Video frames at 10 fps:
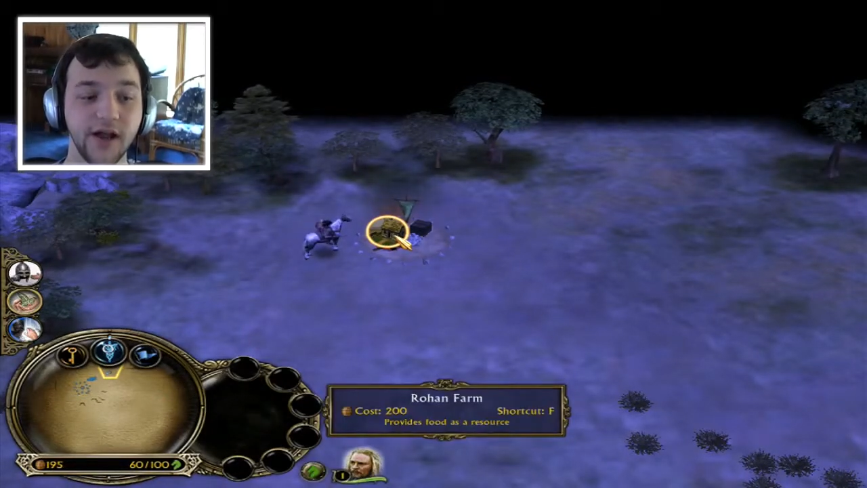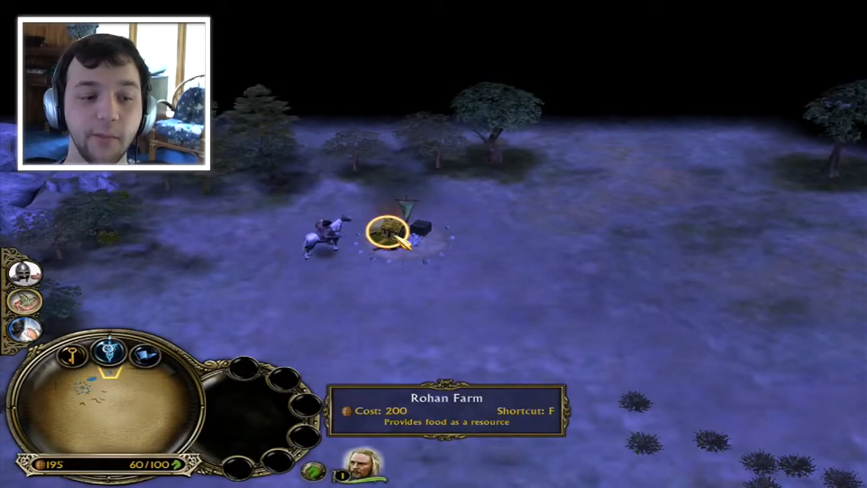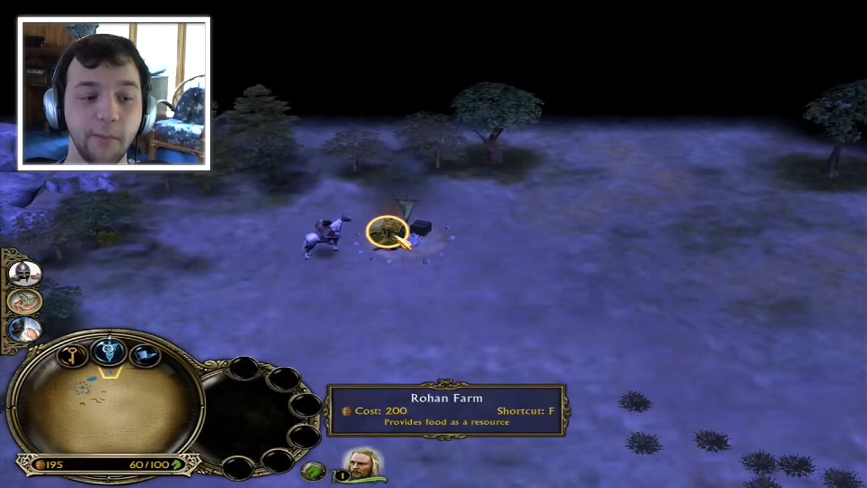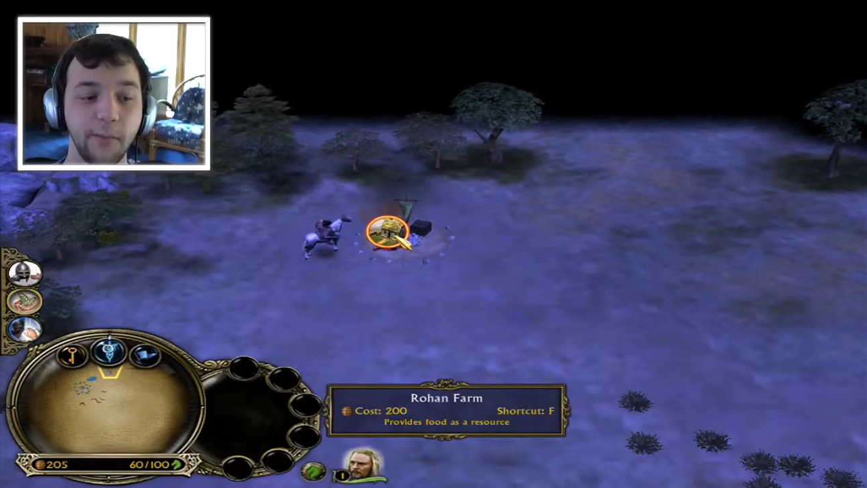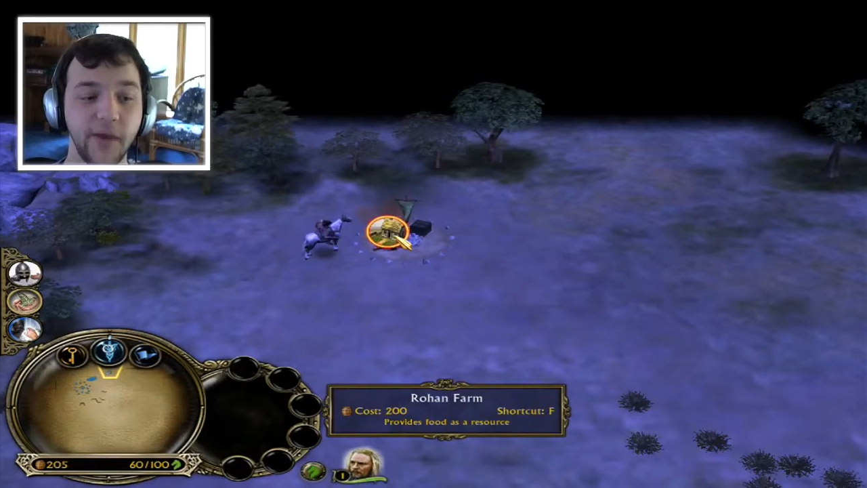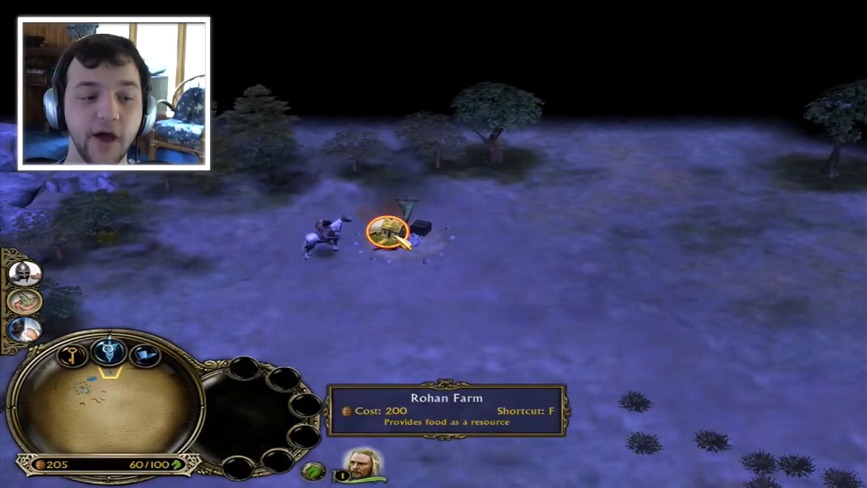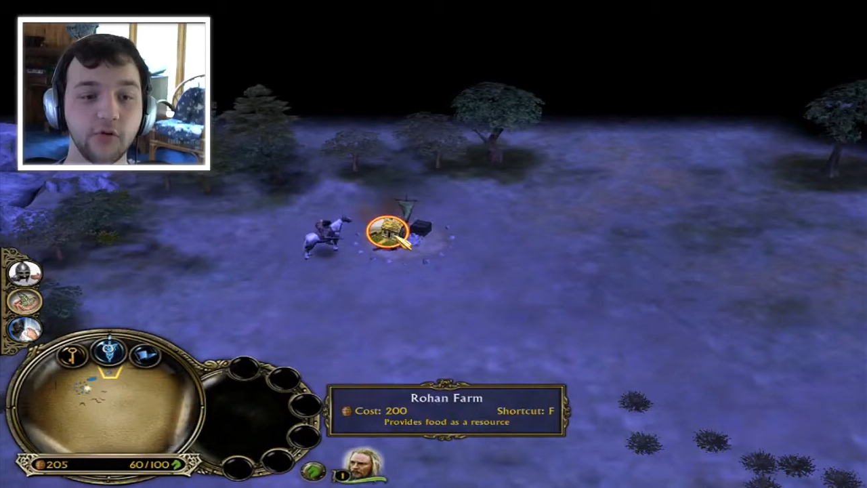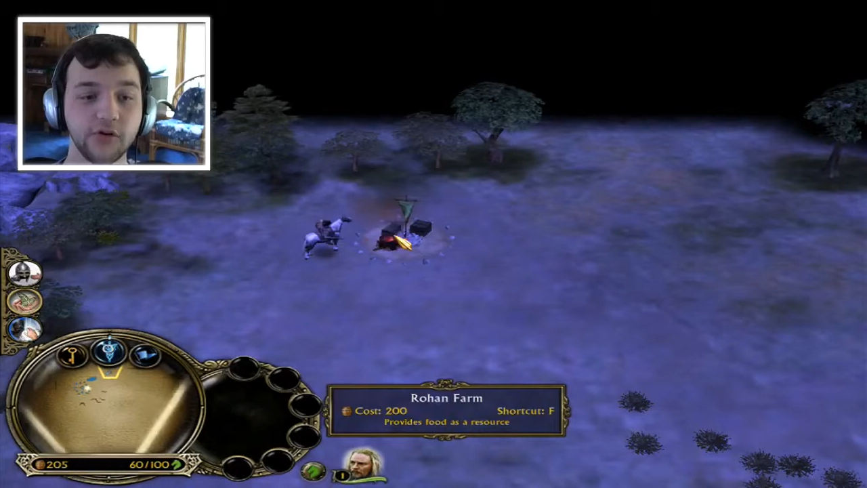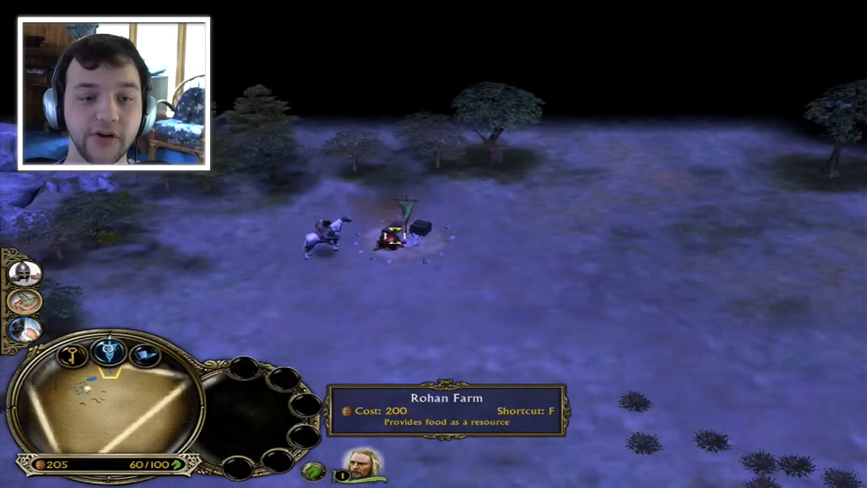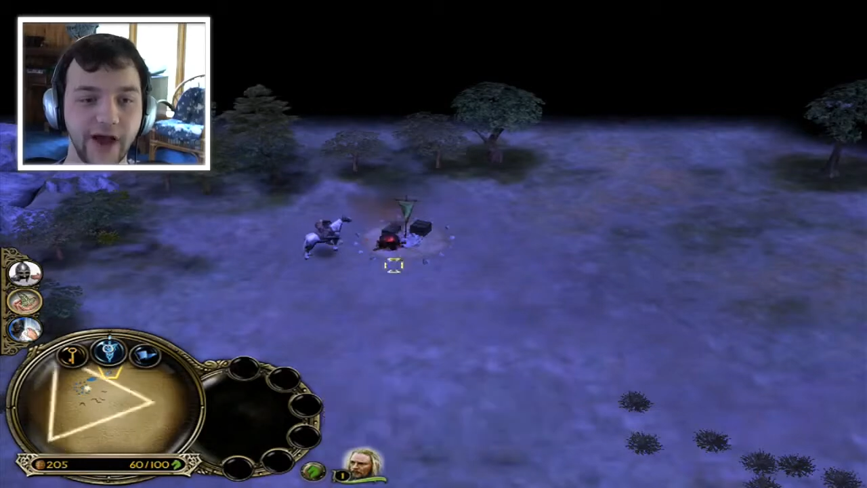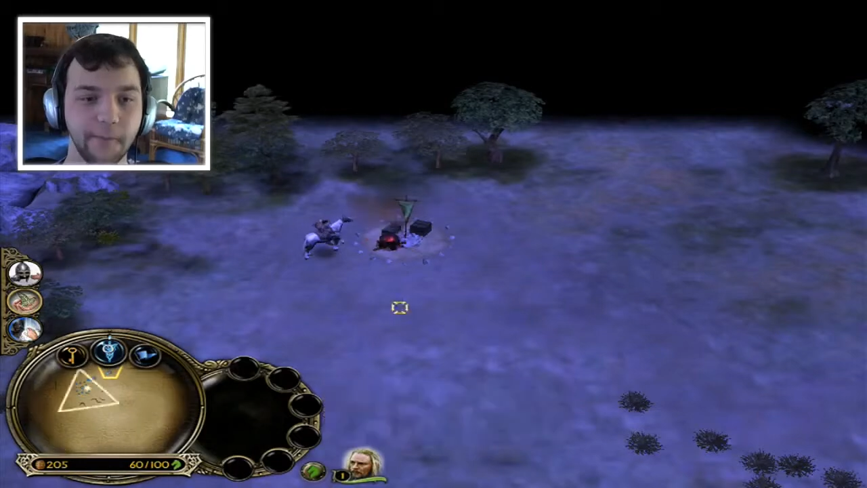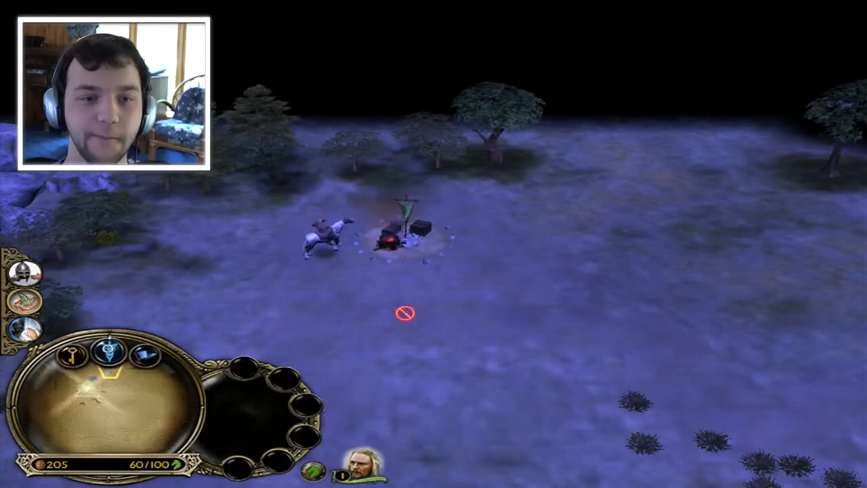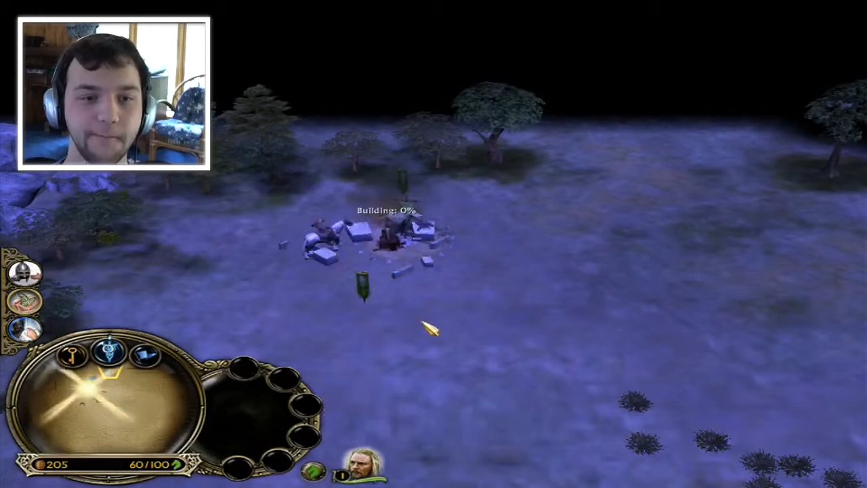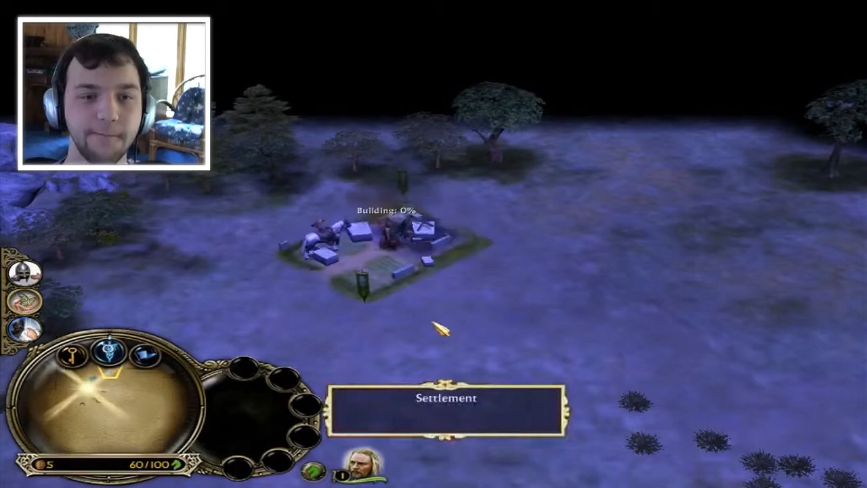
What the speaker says: about now.